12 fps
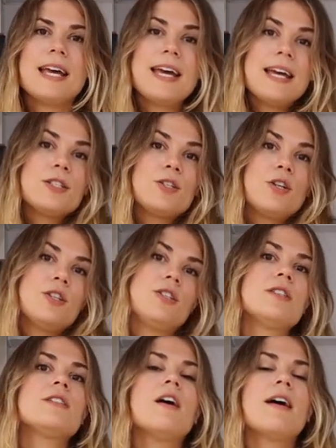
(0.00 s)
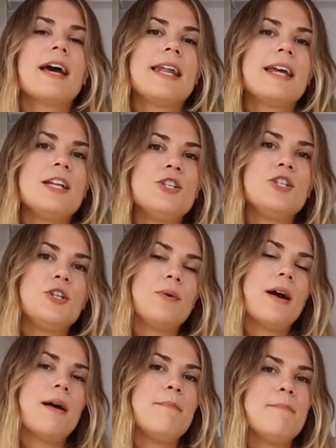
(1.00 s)
it is good to start getting
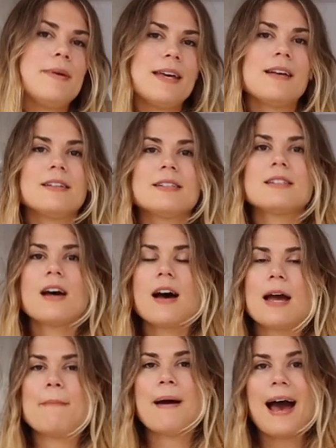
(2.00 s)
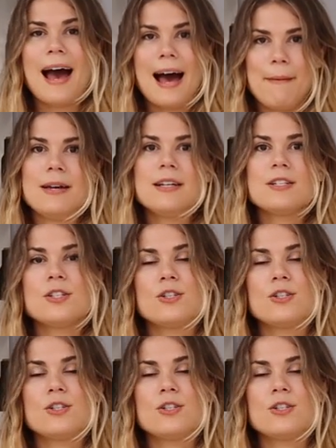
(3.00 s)
into a meal time habit.